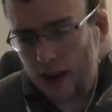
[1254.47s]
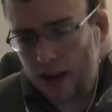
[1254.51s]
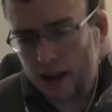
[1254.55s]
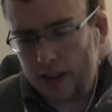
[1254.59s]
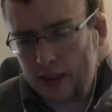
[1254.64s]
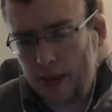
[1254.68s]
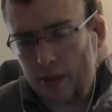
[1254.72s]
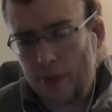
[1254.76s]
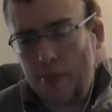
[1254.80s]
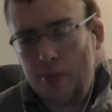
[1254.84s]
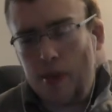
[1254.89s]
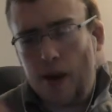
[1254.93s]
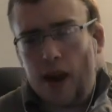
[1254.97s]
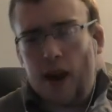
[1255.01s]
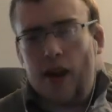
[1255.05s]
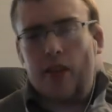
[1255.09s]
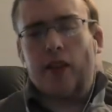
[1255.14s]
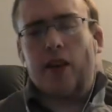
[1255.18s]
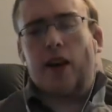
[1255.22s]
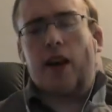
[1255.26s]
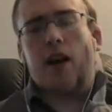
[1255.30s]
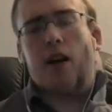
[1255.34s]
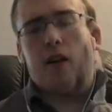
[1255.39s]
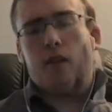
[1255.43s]
It's
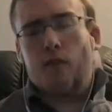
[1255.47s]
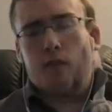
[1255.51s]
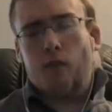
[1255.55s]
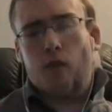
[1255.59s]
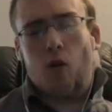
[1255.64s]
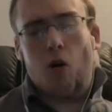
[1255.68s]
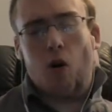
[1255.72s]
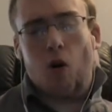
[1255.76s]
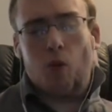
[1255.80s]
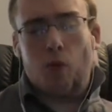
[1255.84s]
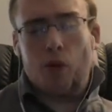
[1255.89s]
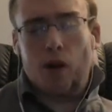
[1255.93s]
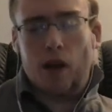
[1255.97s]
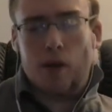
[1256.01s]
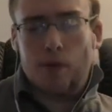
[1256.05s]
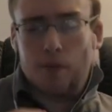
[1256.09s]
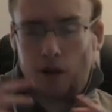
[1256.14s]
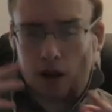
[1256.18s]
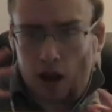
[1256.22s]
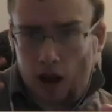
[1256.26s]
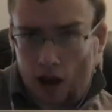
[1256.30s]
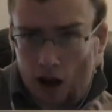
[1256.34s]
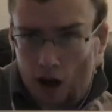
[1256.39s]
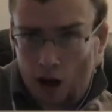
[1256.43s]
amazing how far we
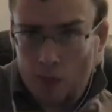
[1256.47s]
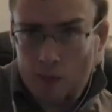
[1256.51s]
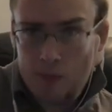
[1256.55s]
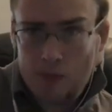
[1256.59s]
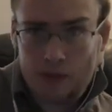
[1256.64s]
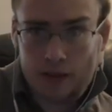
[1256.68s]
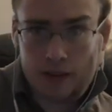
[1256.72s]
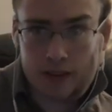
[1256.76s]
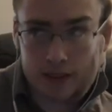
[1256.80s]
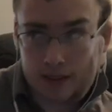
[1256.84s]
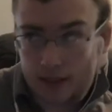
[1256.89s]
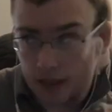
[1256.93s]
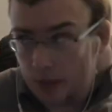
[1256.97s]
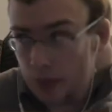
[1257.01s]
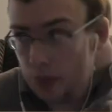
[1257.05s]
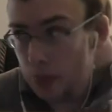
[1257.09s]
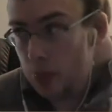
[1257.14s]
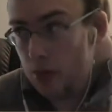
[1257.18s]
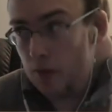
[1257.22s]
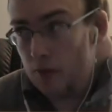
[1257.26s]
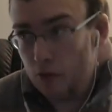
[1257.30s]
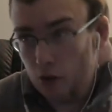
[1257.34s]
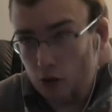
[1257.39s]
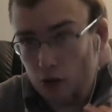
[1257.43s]
have come since
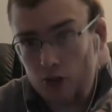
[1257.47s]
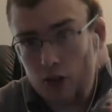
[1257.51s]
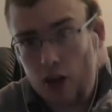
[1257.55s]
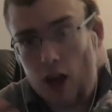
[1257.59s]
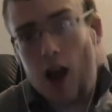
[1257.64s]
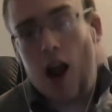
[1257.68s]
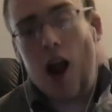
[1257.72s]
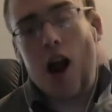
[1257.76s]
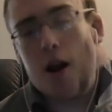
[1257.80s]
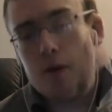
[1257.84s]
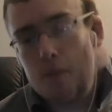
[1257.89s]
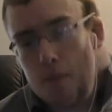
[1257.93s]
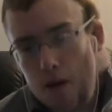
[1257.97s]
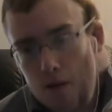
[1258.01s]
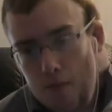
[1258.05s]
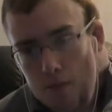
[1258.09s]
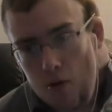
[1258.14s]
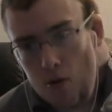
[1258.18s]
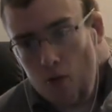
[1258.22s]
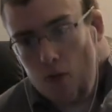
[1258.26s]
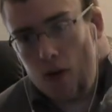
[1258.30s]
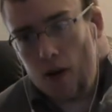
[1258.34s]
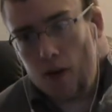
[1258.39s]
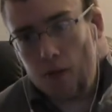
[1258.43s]
the first Iron Man
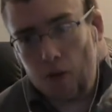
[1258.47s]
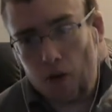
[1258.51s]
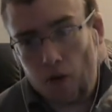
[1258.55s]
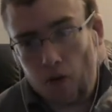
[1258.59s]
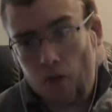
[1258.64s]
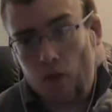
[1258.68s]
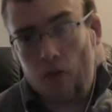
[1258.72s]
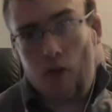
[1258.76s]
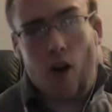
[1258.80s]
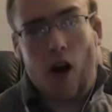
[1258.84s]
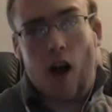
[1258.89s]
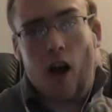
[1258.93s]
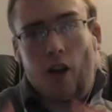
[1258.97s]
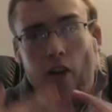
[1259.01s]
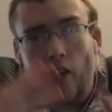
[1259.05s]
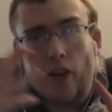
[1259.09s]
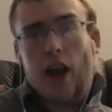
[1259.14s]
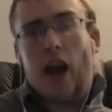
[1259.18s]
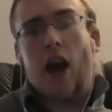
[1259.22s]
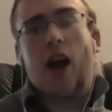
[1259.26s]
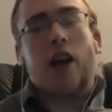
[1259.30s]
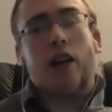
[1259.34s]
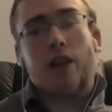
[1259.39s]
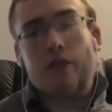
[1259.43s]
movie. We're
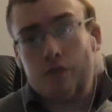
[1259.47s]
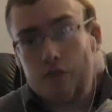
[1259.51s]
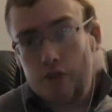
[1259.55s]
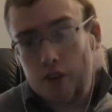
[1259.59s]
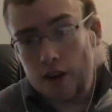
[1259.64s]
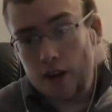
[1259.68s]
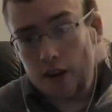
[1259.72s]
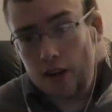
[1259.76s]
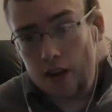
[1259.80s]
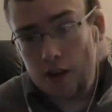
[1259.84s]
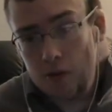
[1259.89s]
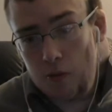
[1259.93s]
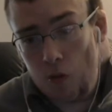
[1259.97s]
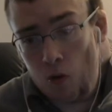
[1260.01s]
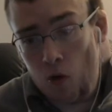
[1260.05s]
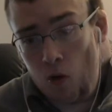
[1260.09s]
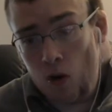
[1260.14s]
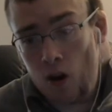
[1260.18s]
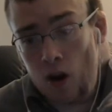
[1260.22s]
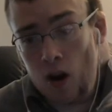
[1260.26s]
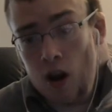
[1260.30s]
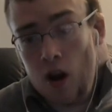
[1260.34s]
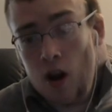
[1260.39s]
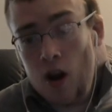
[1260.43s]
finally at Infinity
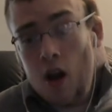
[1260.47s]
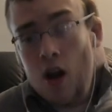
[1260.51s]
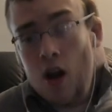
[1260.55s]
War.